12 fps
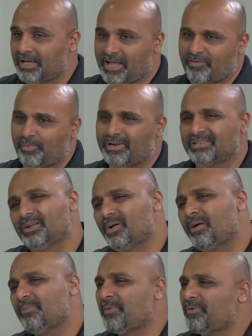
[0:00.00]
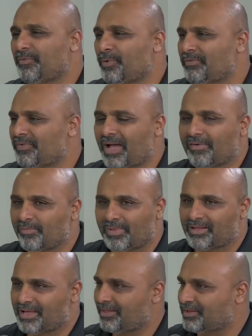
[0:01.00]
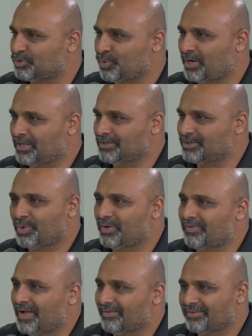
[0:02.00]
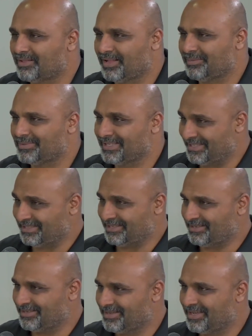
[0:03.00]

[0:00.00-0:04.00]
Everybody's like, well, maybe 4 or 5. I'm like, yeah, there's 25 claims, easy.